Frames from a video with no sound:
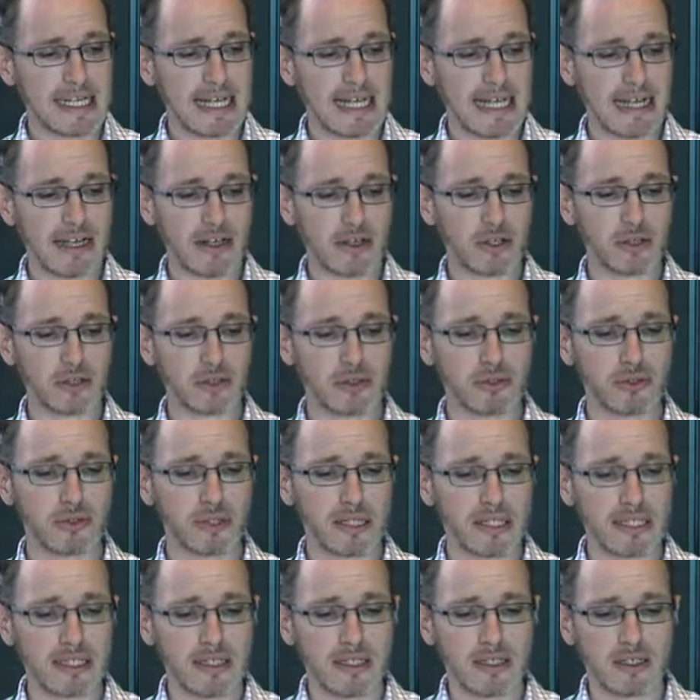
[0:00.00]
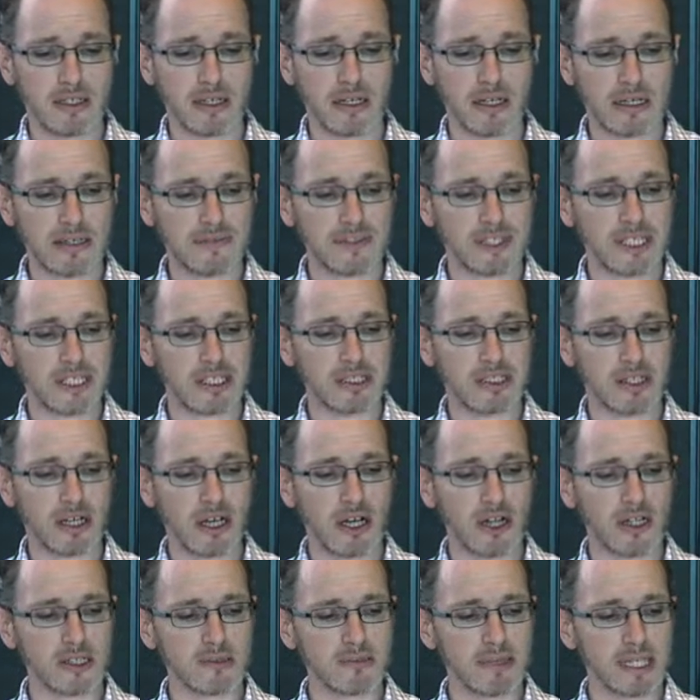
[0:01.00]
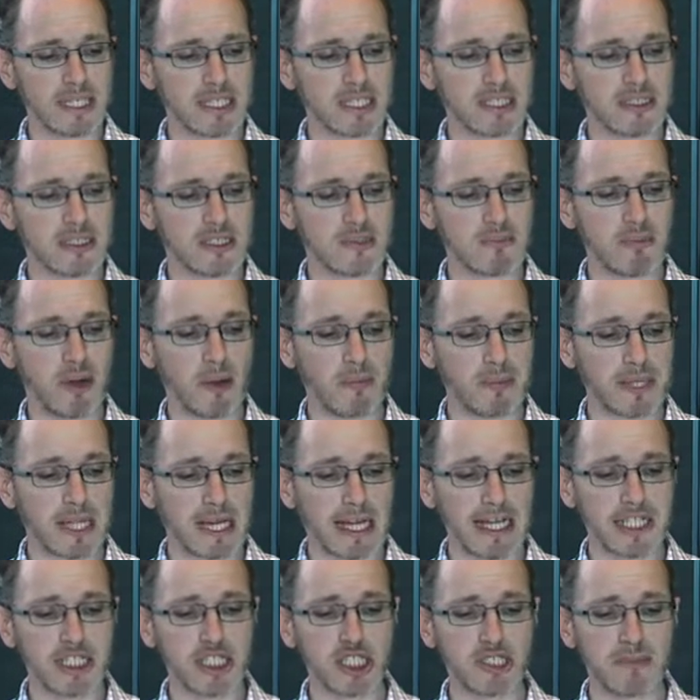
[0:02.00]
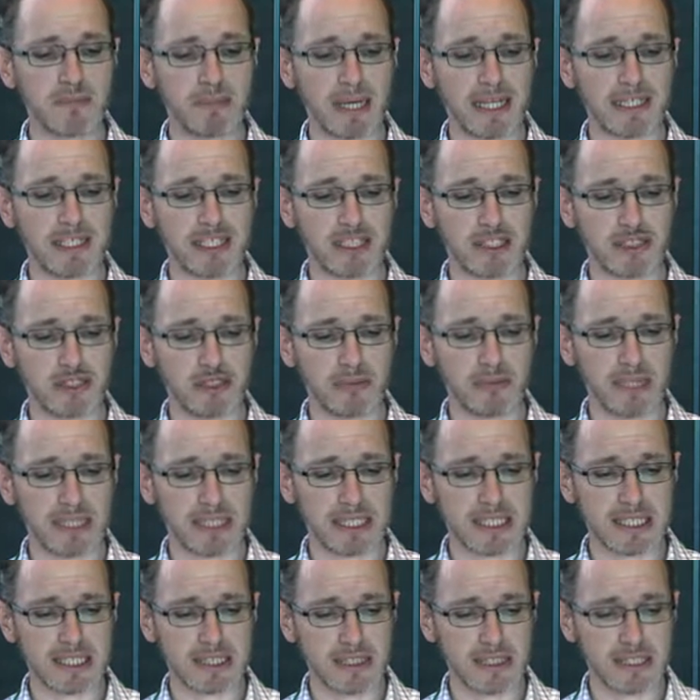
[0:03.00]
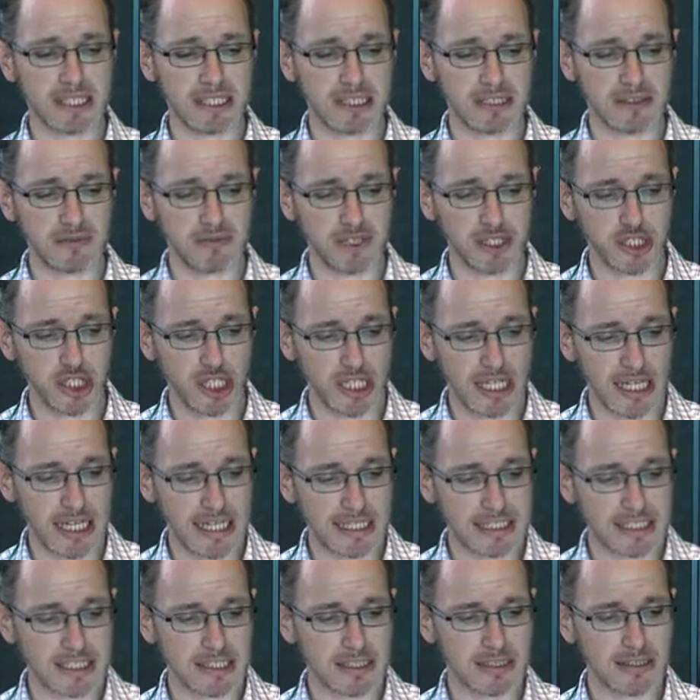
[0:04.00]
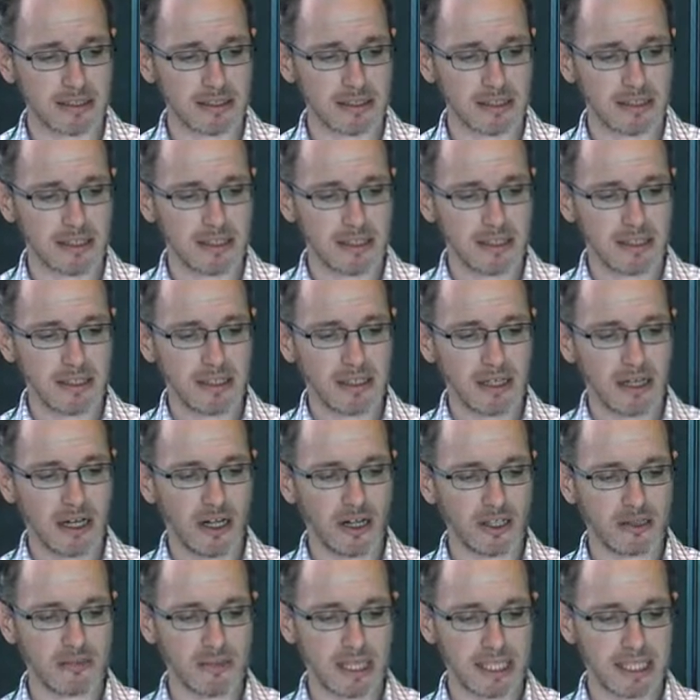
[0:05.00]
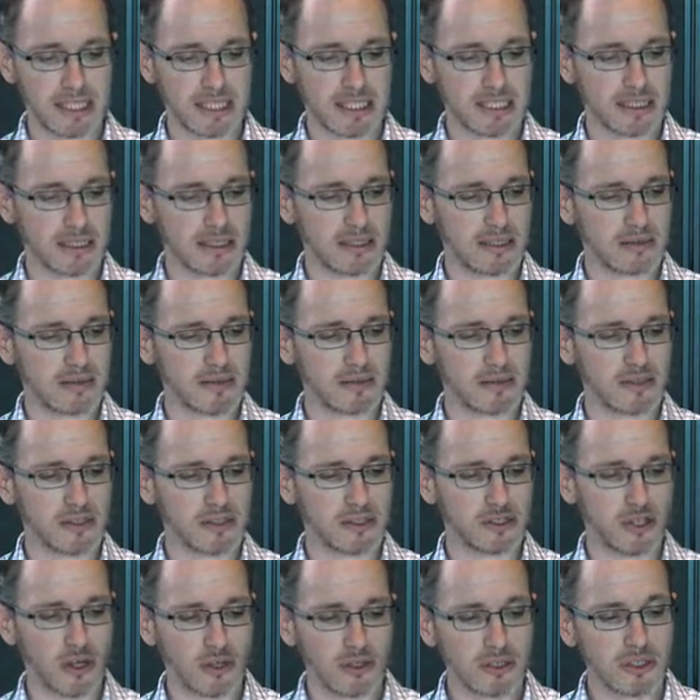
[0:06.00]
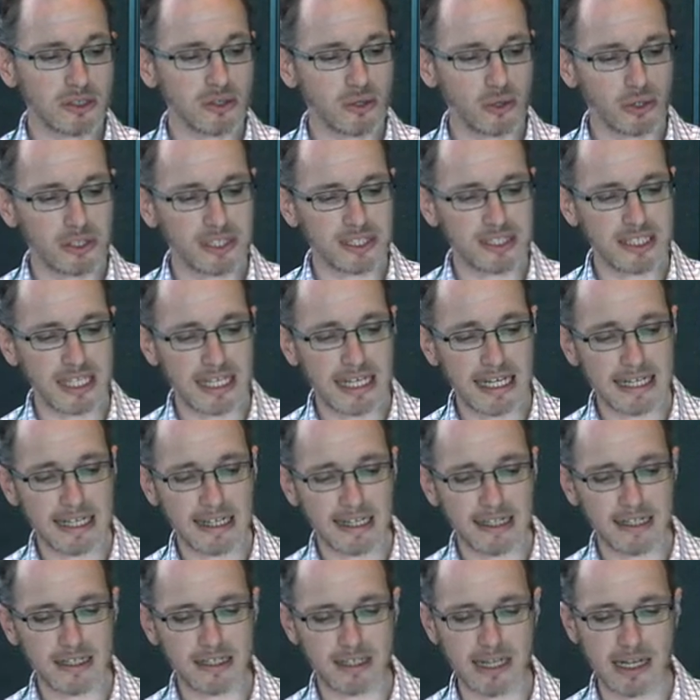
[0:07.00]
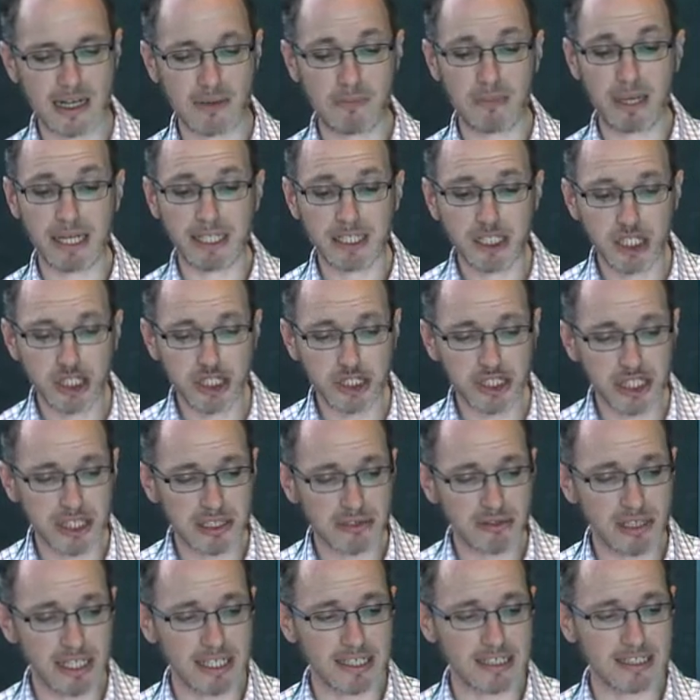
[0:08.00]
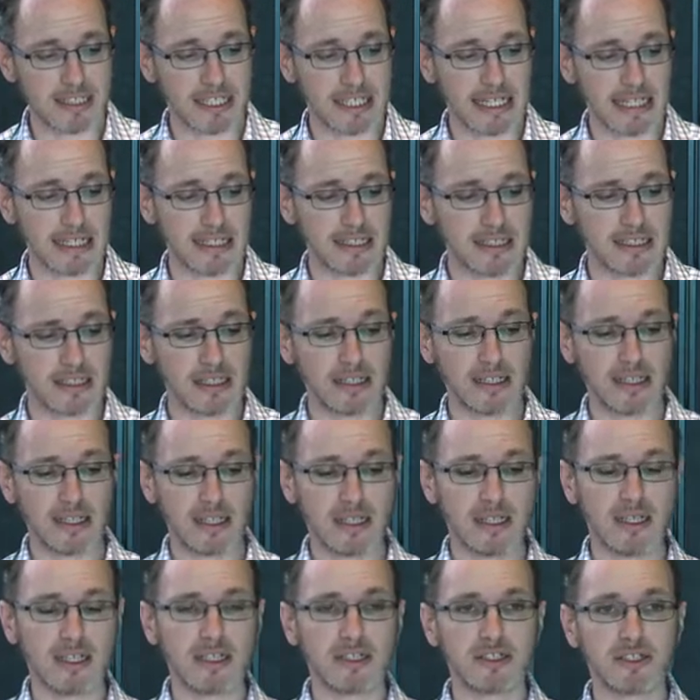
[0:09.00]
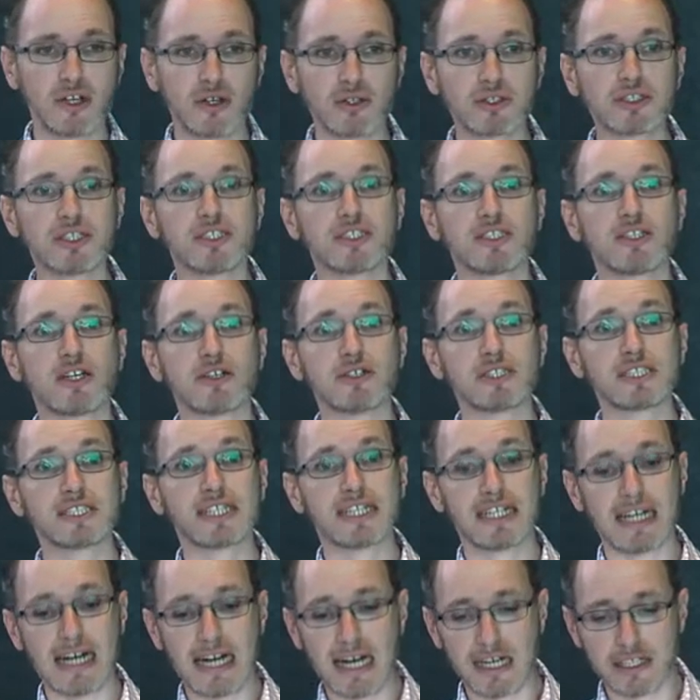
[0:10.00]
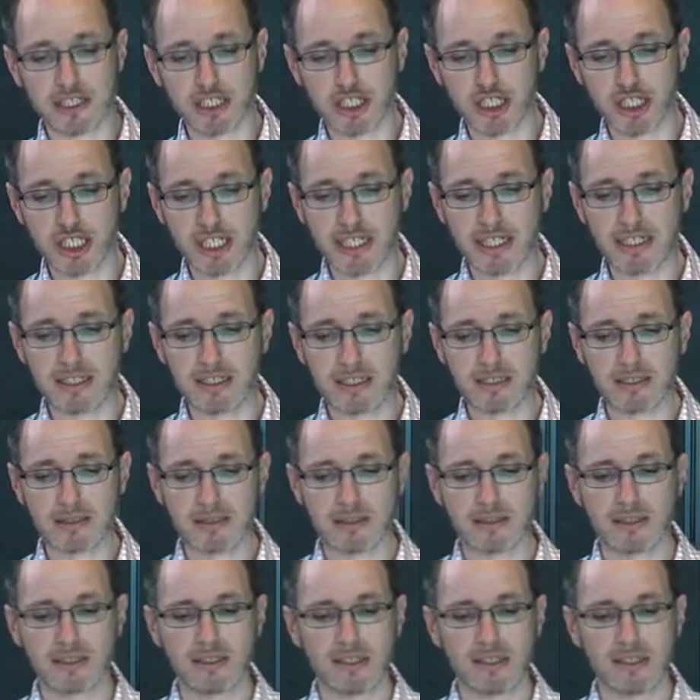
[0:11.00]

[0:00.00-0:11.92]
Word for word: uh, who kind of says, old medicine is population-based, new medicine is individualised, old medicine doctor-ordered data, now patient-generated data, doctors' notes that are unshared,